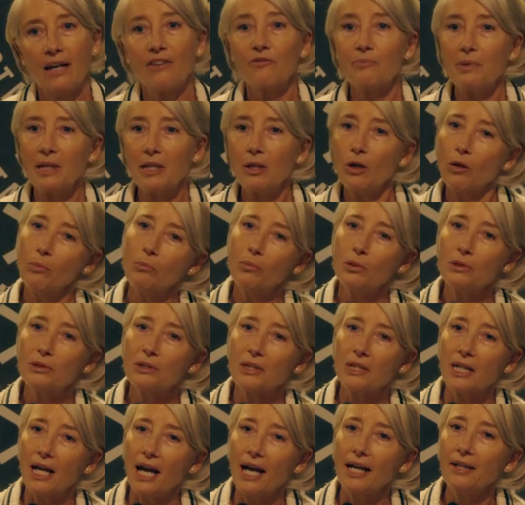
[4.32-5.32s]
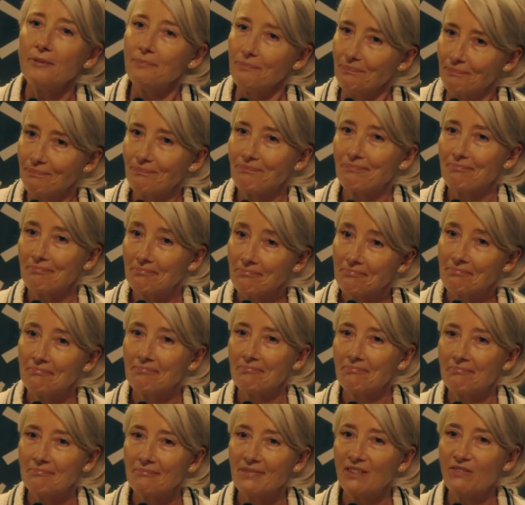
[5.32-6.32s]
I've been humble tonight.
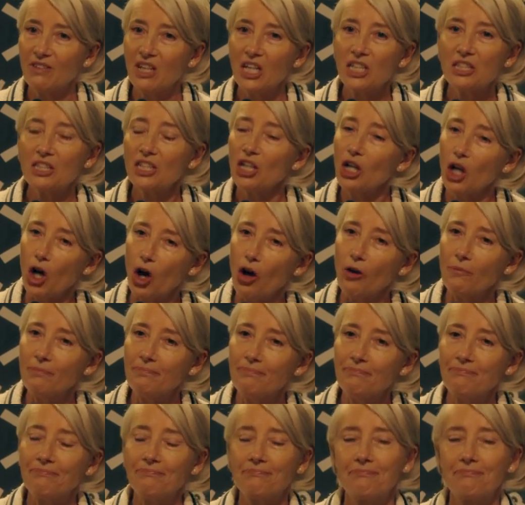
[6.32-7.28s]
I've learnt a lot.